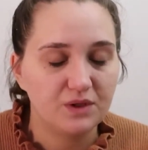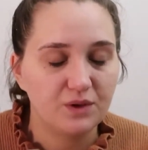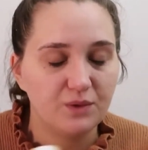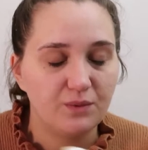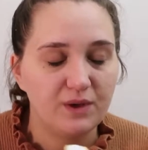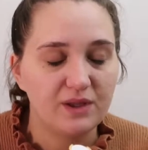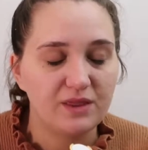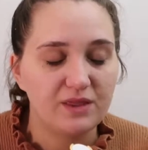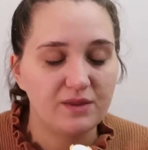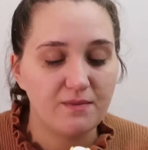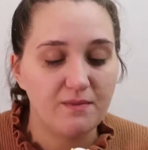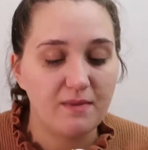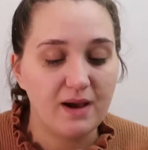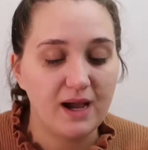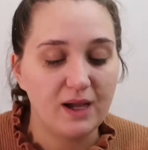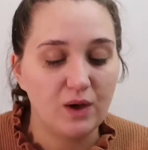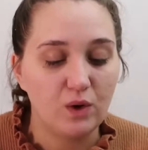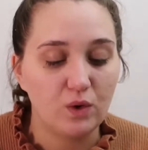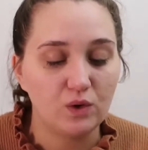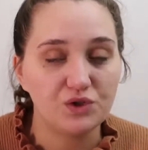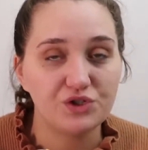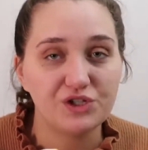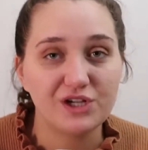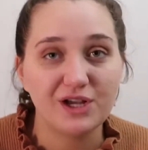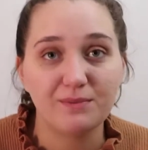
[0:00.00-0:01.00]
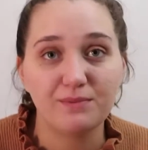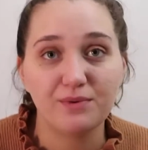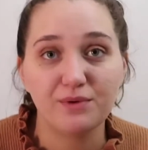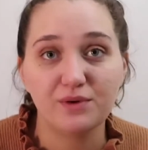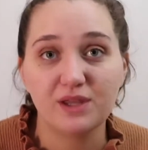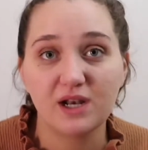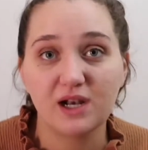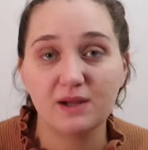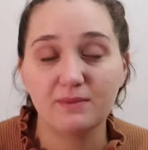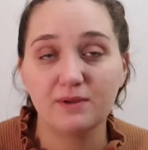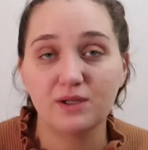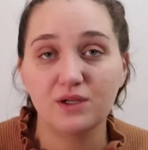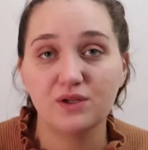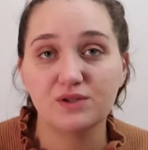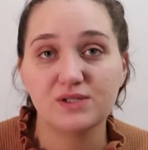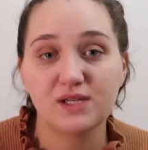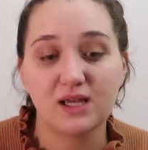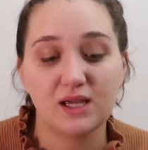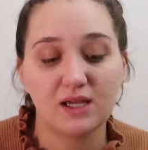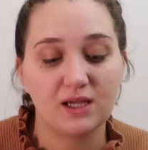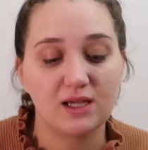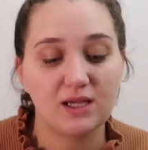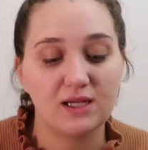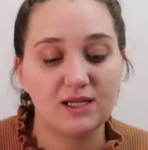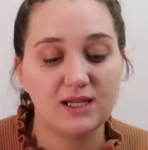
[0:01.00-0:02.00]
with my old shampoo that I've been using
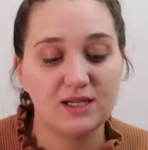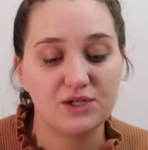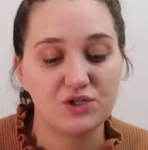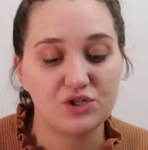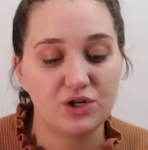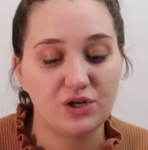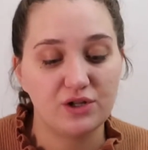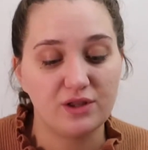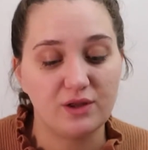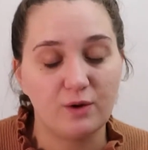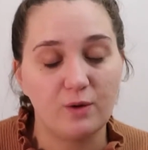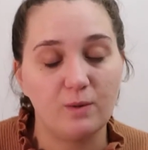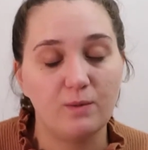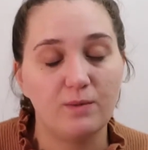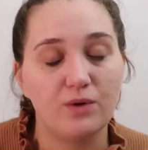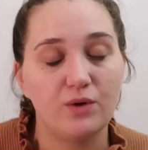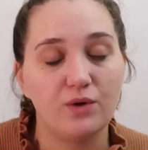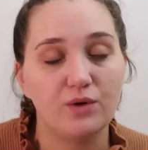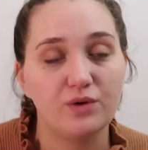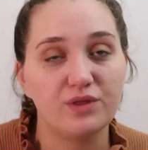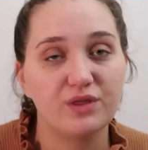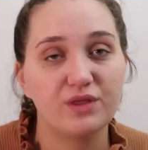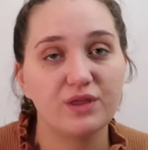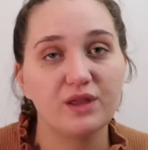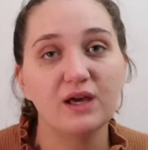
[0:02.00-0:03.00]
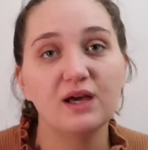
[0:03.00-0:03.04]
and conditioner, they were both